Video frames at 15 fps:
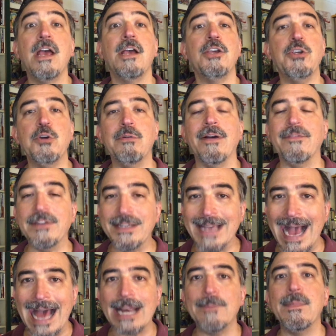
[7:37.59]
you have
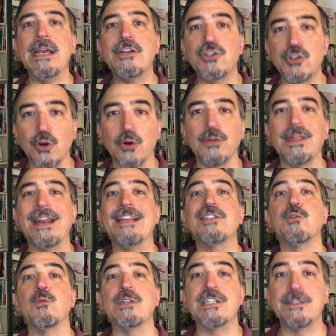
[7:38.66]
got to make sure that
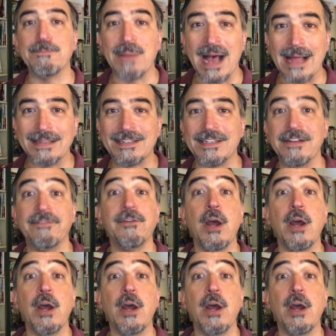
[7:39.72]
it's responsive.